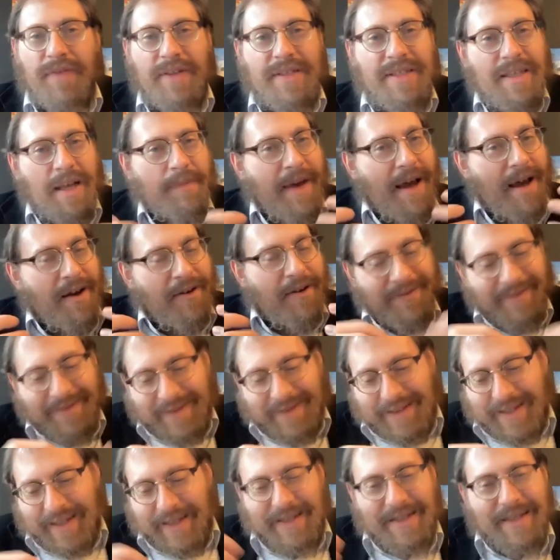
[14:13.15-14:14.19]
it somehow
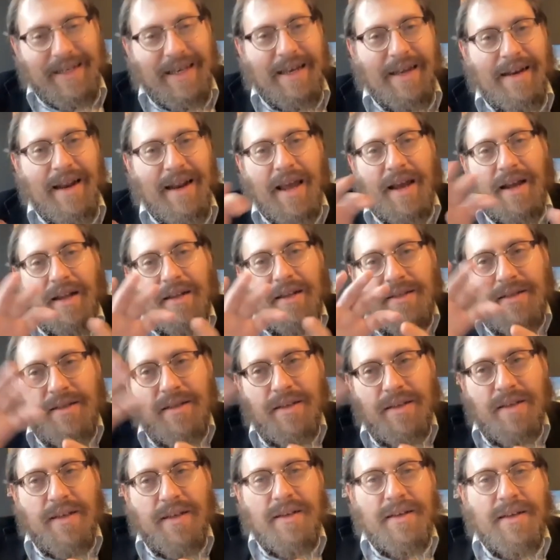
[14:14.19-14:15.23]
disconnects
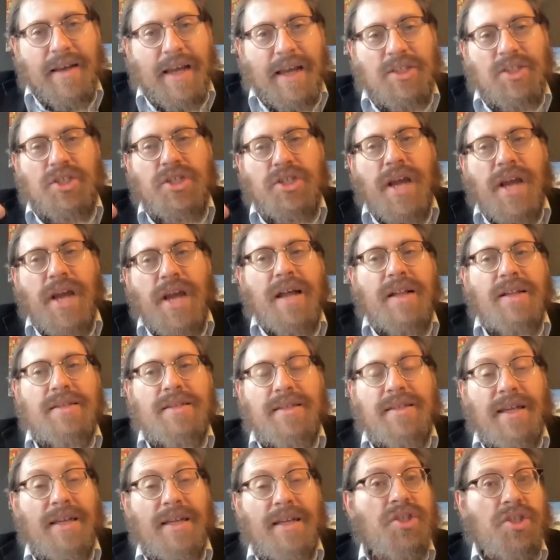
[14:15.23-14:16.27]
and
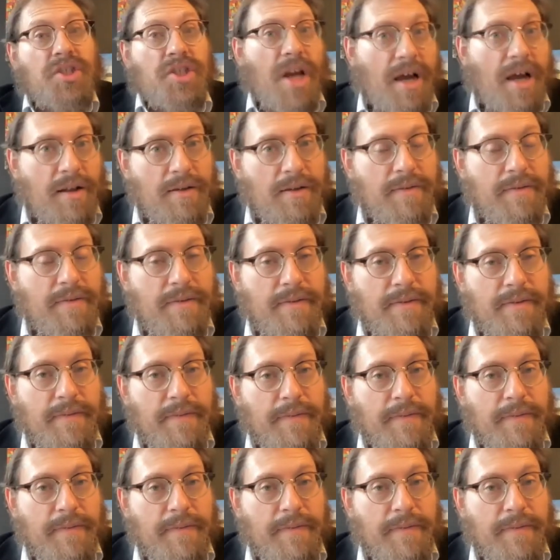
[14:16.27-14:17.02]
sheds its shell.